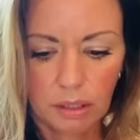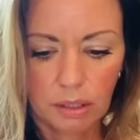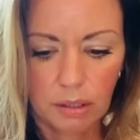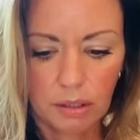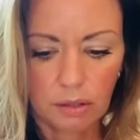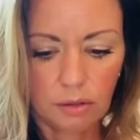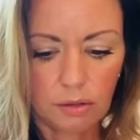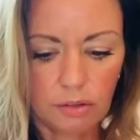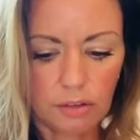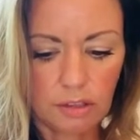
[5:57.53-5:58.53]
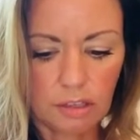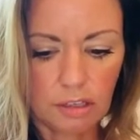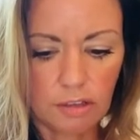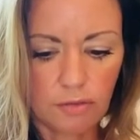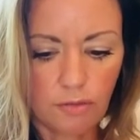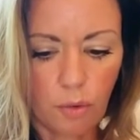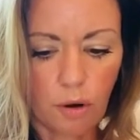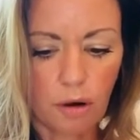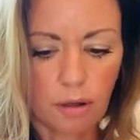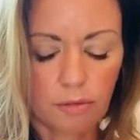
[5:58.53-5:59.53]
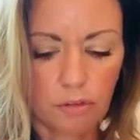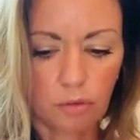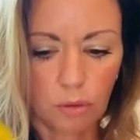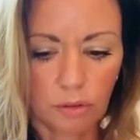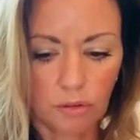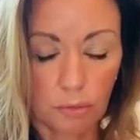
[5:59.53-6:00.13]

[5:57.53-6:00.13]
is the Four of Swords